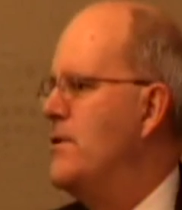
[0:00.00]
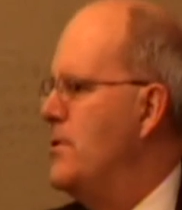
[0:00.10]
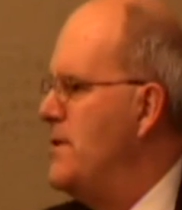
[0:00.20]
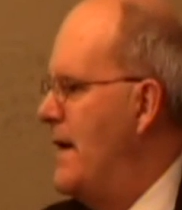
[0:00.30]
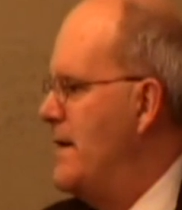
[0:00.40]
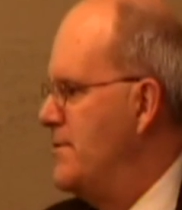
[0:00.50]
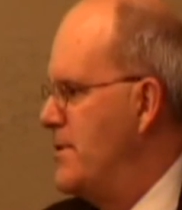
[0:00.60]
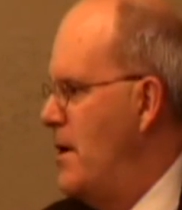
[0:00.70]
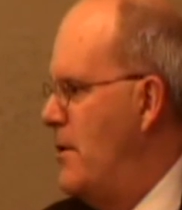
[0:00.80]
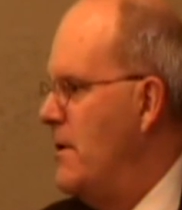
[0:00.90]
to do ten years
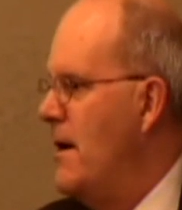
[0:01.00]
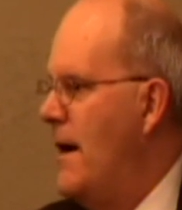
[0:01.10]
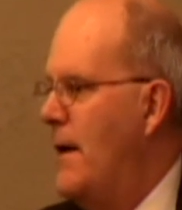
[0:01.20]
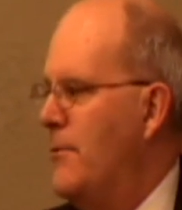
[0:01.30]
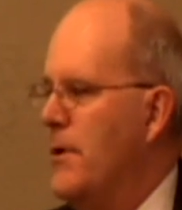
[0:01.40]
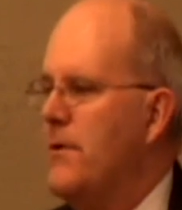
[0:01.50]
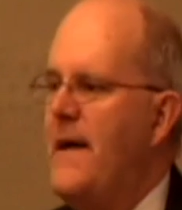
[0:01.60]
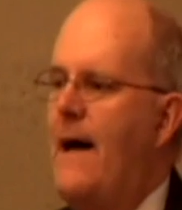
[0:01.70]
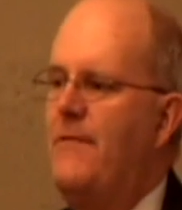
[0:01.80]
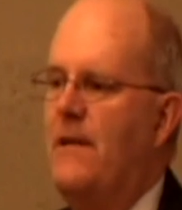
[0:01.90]
ago, and really
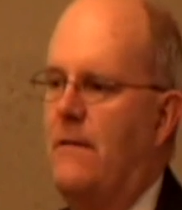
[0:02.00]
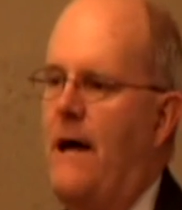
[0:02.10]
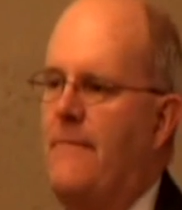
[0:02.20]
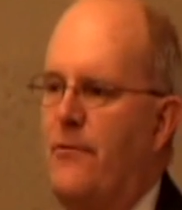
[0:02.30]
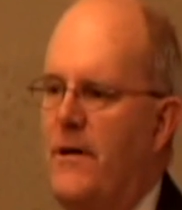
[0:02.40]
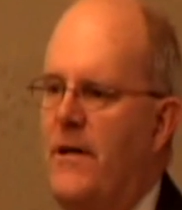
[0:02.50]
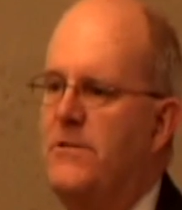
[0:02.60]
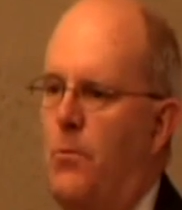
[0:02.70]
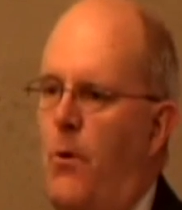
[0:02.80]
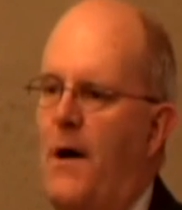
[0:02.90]
haven't leveraged
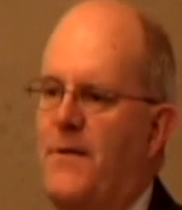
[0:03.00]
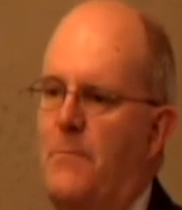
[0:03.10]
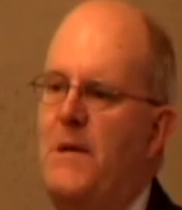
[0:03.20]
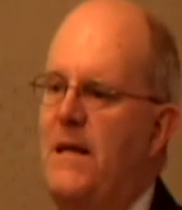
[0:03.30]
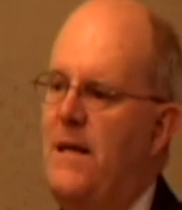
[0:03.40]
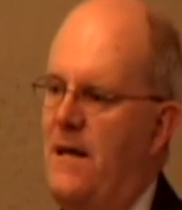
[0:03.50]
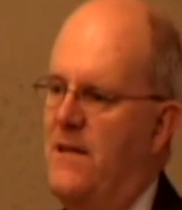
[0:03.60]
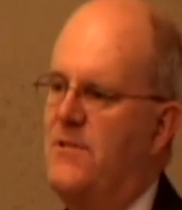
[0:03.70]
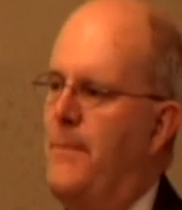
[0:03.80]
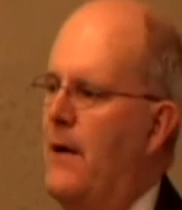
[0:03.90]
what the media is
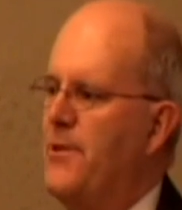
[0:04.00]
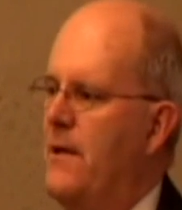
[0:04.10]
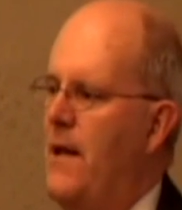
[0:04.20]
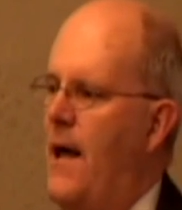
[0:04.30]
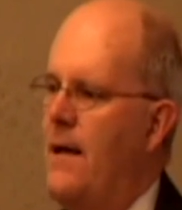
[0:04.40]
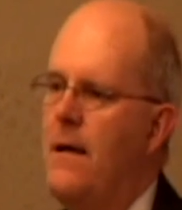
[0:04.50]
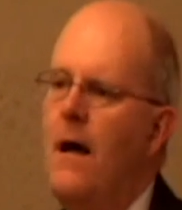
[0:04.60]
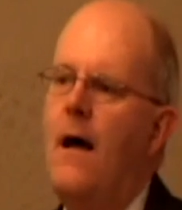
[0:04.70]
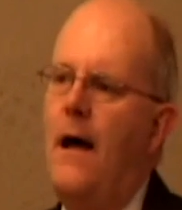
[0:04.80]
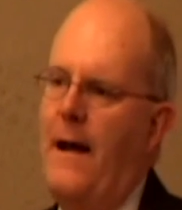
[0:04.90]
about today and